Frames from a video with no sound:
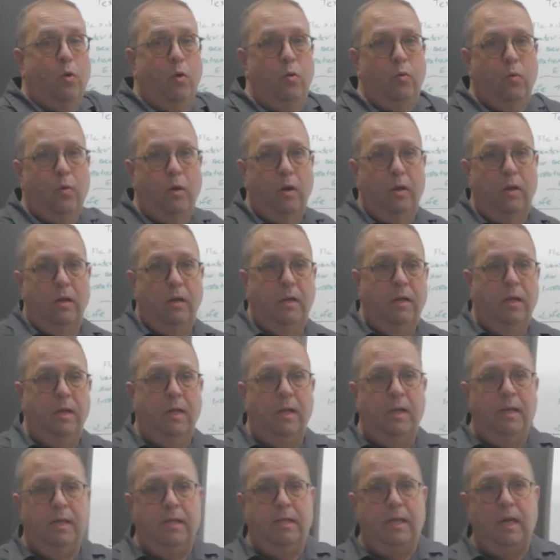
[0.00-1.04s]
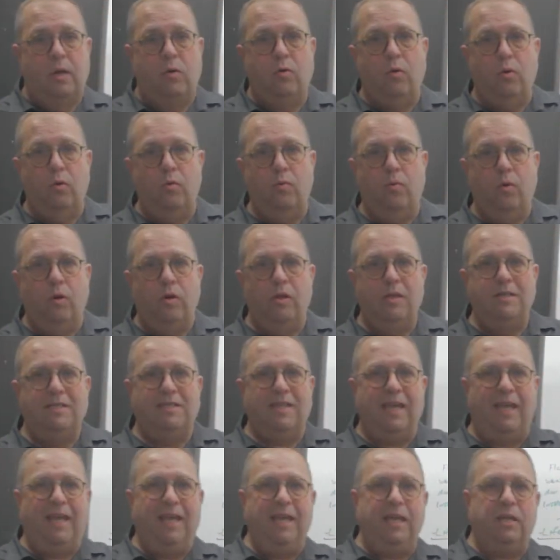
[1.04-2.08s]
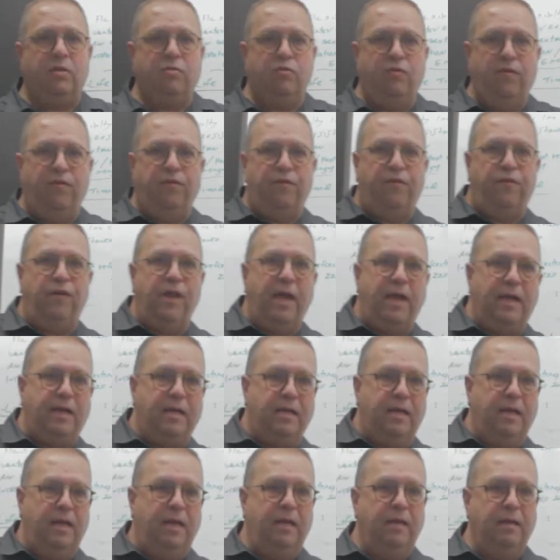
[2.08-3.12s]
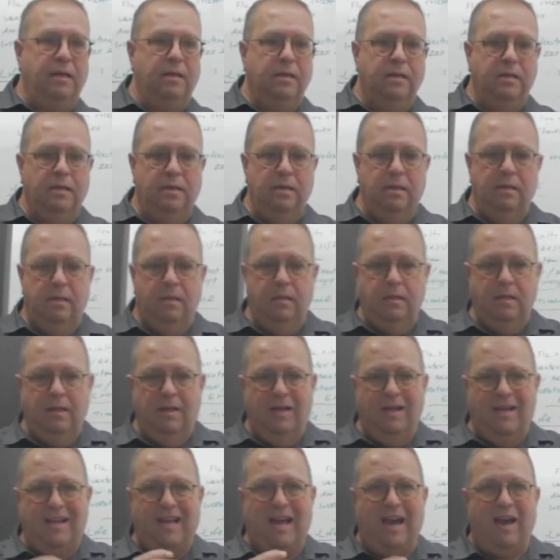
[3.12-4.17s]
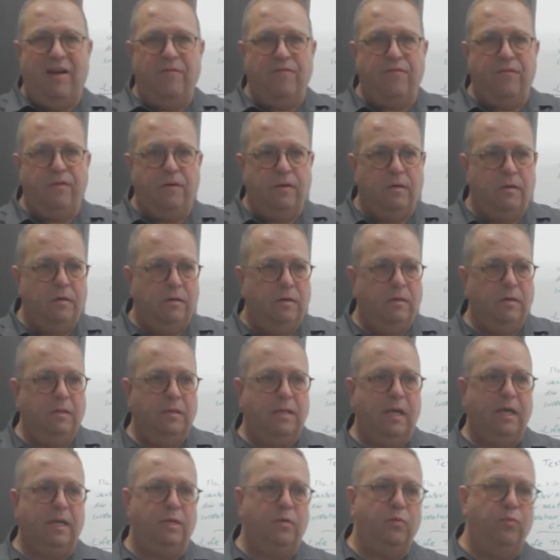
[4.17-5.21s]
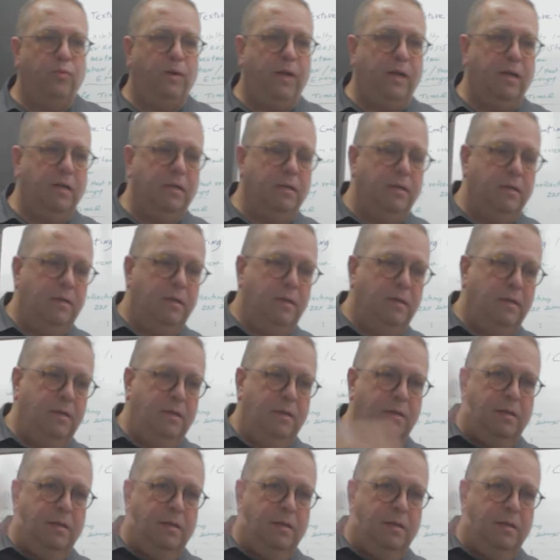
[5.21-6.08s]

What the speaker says: the cool wall. The cool wall is a heat reflecting cover that will